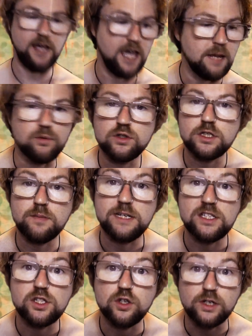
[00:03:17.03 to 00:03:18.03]
able to be
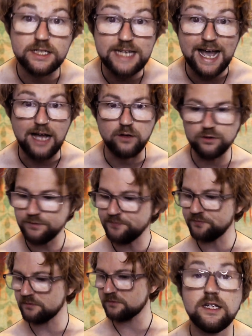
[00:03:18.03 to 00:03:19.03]
stuck down.
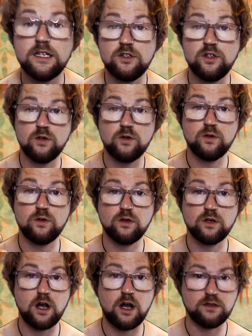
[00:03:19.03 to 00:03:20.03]
In your
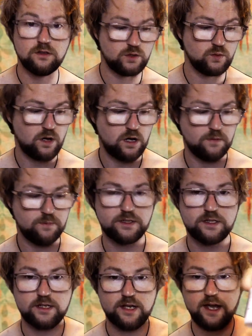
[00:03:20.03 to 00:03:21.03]
cotton
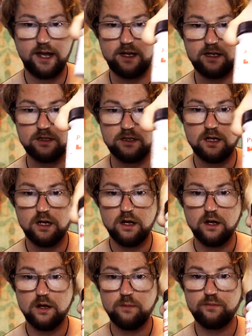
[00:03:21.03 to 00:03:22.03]
swabs and
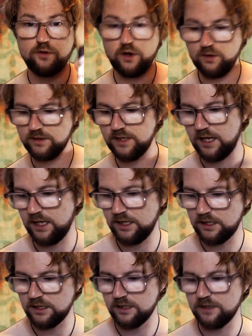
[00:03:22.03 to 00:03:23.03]

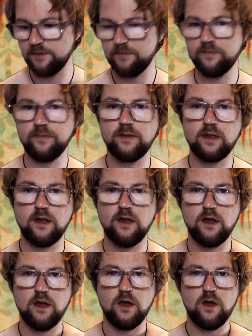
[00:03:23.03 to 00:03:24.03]
Pros-aide,
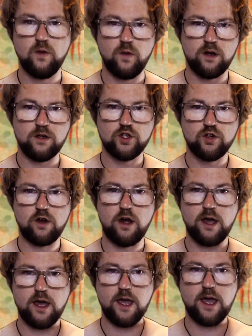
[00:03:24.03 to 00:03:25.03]
we're going to
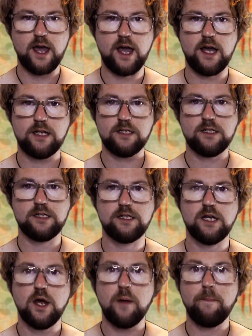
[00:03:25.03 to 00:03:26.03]
try
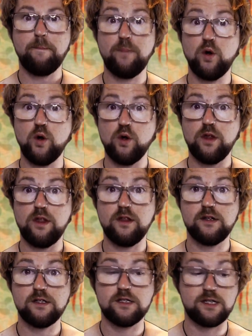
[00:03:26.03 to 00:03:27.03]
and
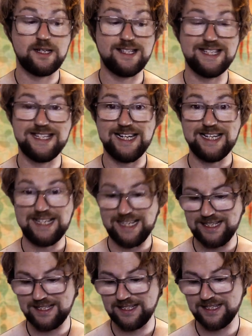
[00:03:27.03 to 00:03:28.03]
stick
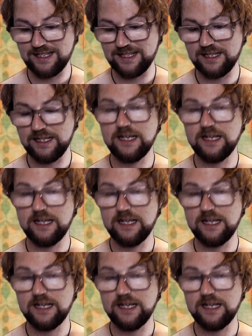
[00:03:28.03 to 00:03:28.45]
this